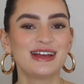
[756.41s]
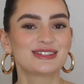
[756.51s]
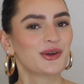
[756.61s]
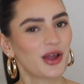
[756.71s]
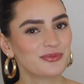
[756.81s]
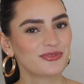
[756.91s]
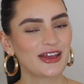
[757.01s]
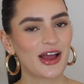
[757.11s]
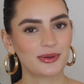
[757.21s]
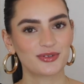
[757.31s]
So
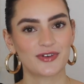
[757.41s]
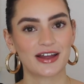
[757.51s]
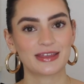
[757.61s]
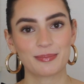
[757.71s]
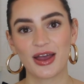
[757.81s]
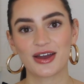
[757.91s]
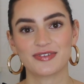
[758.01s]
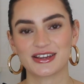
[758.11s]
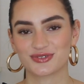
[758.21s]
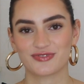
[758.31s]
hopefully I will find the
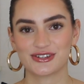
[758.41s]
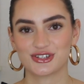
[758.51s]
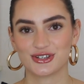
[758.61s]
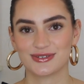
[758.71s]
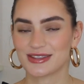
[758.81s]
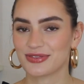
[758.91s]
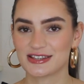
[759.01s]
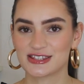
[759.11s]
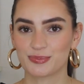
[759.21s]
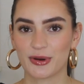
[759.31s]
perfect red shoes
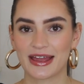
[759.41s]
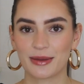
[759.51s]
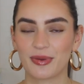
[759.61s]
this spring,